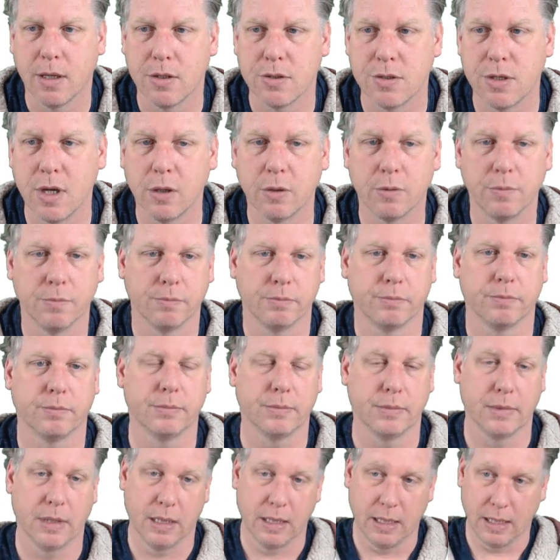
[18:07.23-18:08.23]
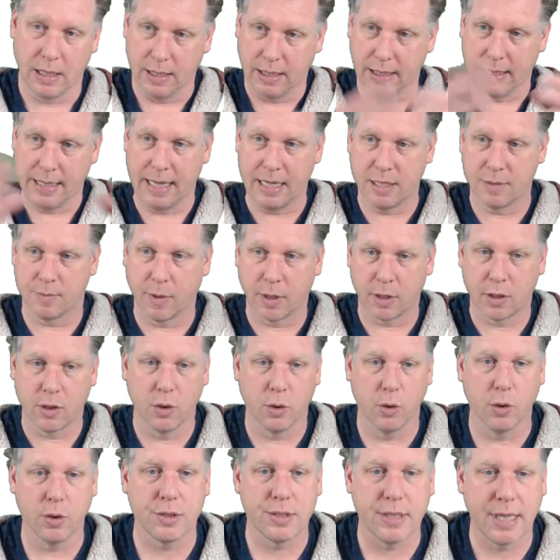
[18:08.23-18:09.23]
So here's my
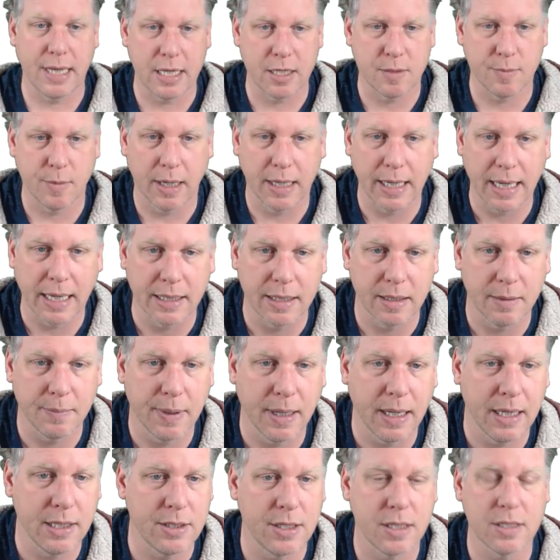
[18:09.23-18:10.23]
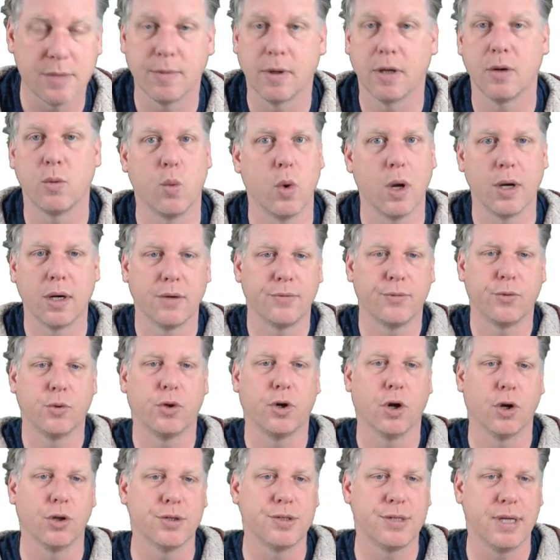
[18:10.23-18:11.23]
course, here's my landing page, here's my wonderful
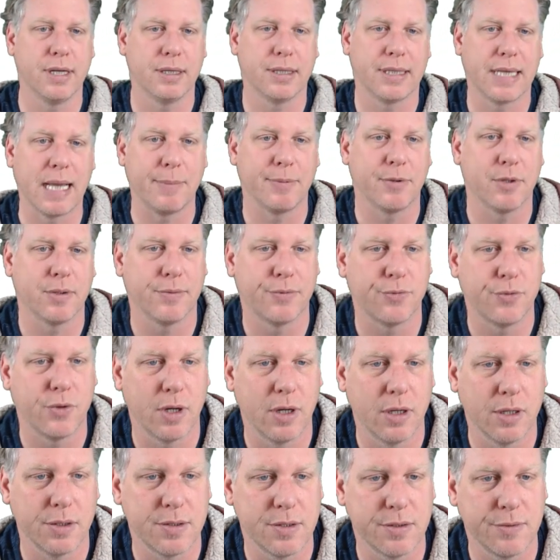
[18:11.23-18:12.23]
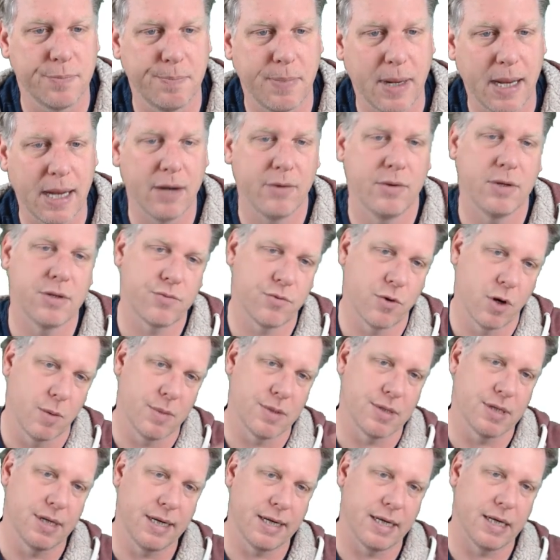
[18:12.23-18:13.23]
content. Capital of France is Paris,
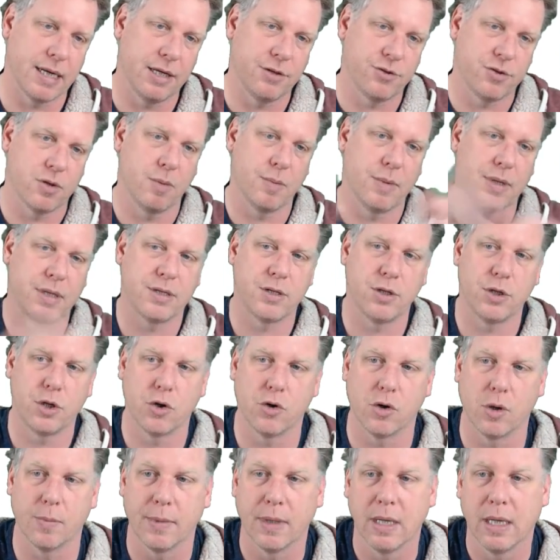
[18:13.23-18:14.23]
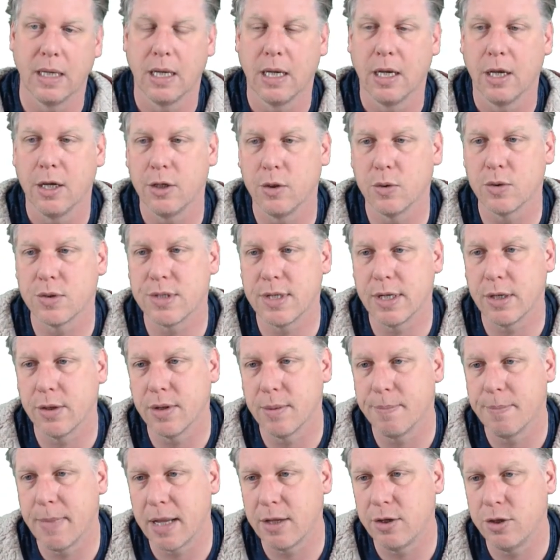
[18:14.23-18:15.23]
Rome is in Italy, Germany is in Europe. You'll see
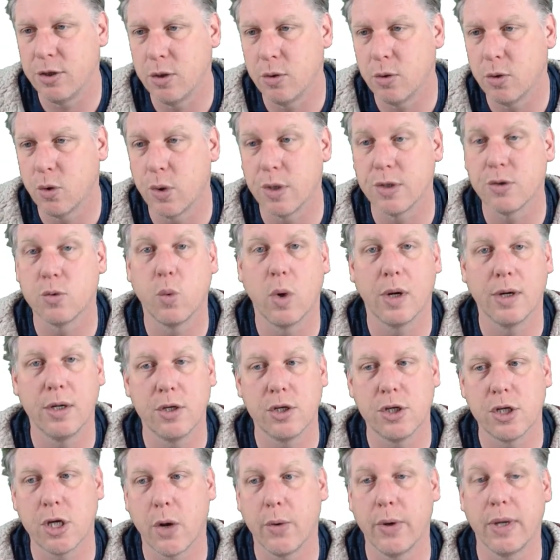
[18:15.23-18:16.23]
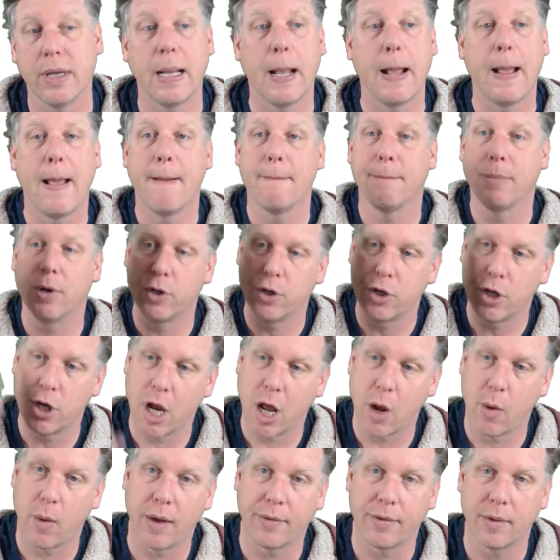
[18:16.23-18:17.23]
on the menu quiz 1 is showing, but
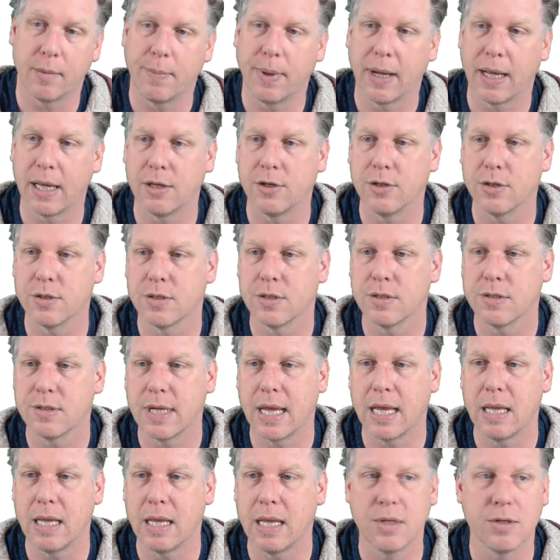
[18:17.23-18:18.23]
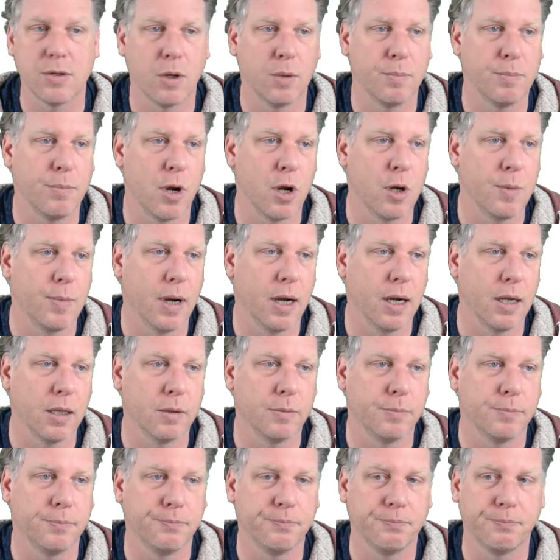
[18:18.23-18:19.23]
no other pages. Same is on
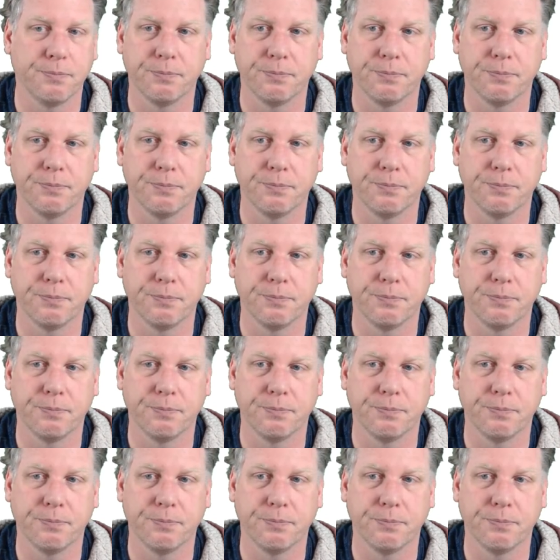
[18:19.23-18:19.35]
mobile.